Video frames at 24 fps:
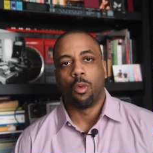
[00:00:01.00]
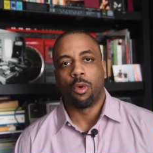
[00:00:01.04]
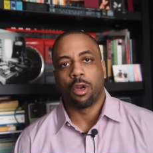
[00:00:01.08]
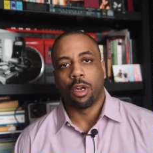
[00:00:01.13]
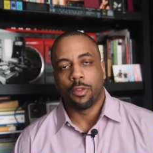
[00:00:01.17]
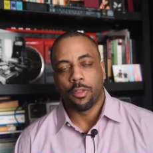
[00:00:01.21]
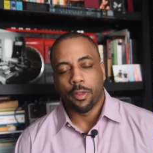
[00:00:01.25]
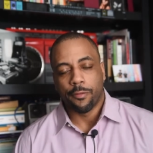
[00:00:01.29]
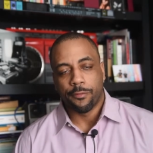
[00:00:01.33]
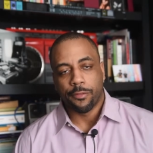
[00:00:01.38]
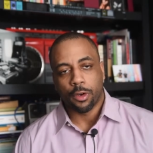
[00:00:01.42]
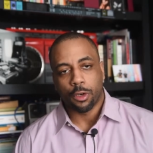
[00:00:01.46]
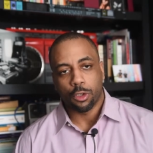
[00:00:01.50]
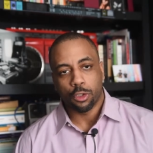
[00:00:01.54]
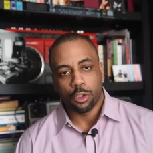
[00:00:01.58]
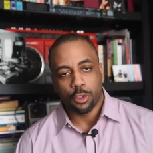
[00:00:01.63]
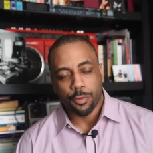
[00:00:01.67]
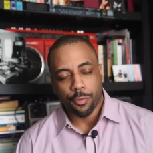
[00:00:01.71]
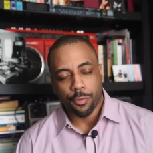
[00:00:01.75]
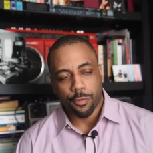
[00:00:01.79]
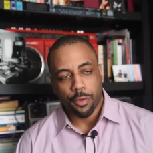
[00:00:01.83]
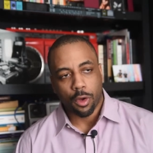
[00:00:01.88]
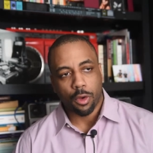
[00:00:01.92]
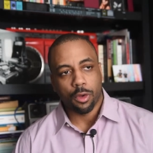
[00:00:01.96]
One of the
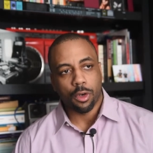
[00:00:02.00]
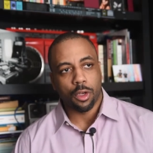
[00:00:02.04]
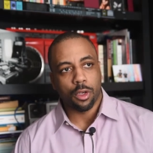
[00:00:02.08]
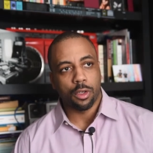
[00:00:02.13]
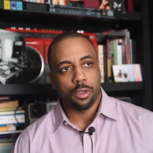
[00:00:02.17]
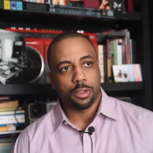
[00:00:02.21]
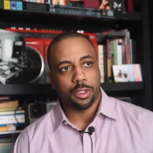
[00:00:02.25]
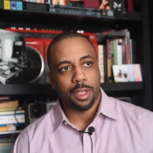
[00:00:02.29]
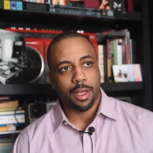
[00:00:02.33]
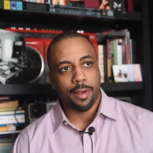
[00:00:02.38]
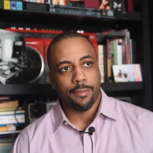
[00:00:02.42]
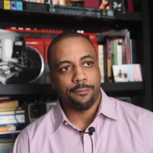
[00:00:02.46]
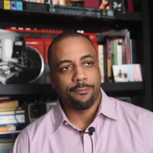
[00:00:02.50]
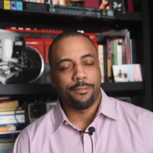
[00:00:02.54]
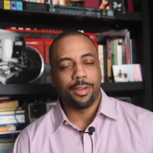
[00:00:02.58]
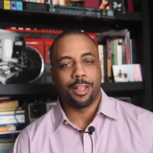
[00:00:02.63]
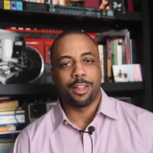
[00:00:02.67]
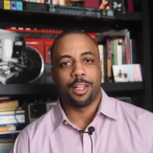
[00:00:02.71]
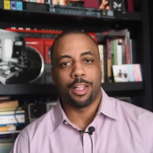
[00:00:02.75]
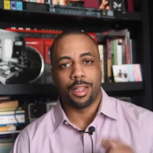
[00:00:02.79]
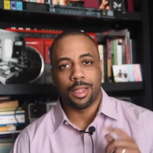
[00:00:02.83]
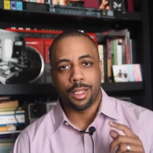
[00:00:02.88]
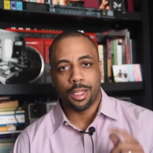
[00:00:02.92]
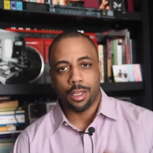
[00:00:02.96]
first photos I
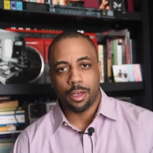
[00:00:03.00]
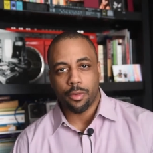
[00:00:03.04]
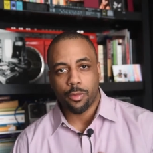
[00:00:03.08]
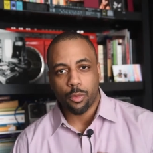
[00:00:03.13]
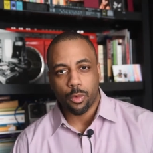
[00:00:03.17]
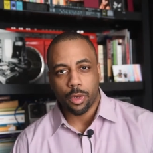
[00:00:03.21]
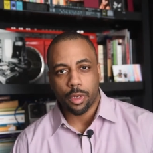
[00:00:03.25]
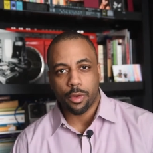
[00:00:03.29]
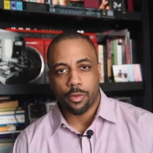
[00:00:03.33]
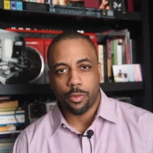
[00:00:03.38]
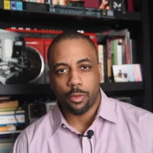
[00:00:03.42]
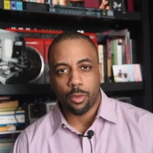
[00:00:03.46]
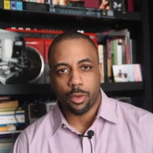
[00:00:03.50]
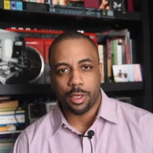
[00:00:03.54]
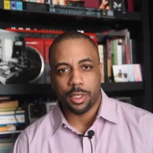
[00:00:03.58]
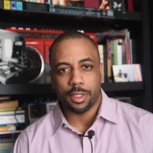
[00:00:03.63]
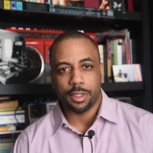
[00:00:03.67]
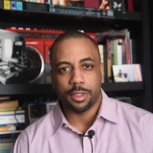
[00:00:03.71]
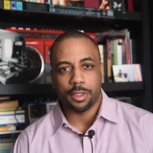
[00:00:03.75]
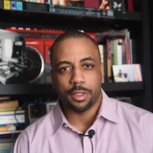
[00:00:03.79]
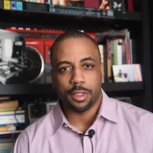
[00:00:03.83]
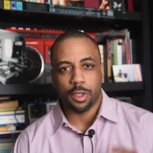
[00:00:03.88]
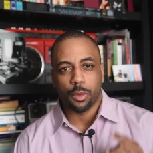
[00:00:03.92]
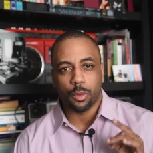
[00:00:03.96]
fell in love with
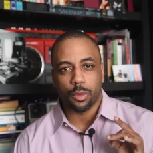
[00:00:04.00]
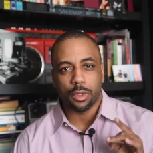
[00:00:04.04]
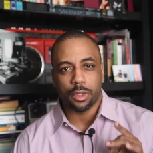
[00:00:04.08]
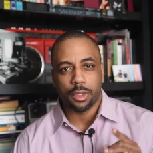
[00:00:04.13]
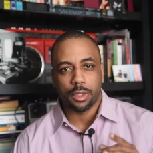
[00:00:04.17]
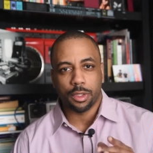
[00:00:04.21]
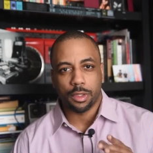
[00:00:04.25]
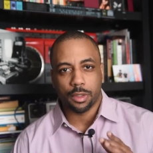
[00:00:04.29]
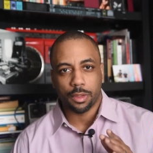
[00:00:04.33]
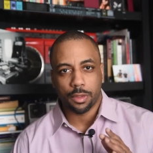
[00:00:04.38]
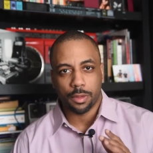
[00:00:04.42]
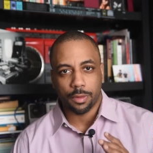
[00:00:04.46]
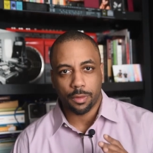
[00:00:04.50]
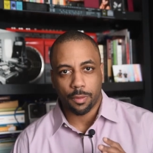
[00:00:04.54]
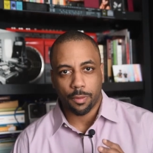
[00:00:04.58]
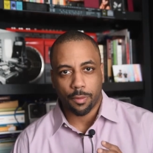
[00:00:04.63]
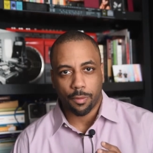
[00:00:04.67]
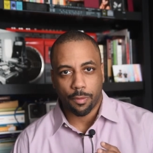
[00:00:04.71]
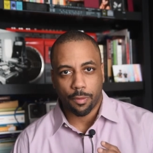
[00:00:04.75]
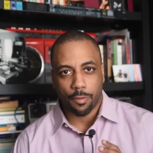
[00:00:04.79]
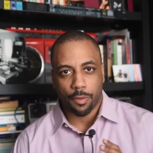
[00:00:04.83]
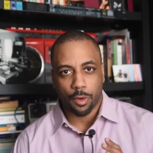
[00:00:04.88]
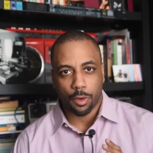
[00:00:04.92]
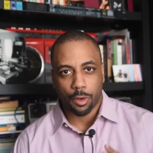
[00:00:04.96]
was, it was this
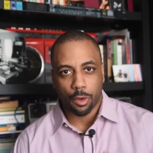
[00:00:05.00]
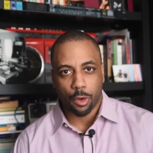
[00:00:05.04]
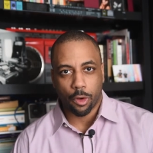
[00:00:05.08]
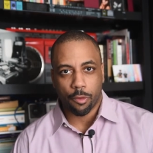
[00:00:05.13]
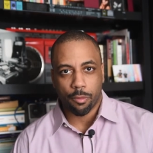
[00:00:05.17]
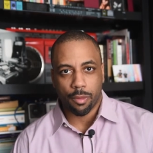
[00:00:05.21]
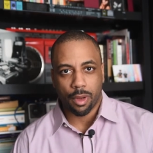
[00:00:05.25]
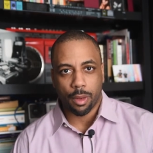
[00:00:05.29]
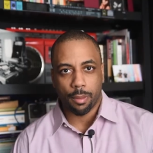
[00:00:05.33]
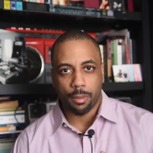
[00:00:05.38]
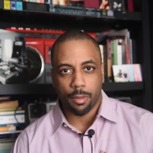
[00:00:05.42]
photo of my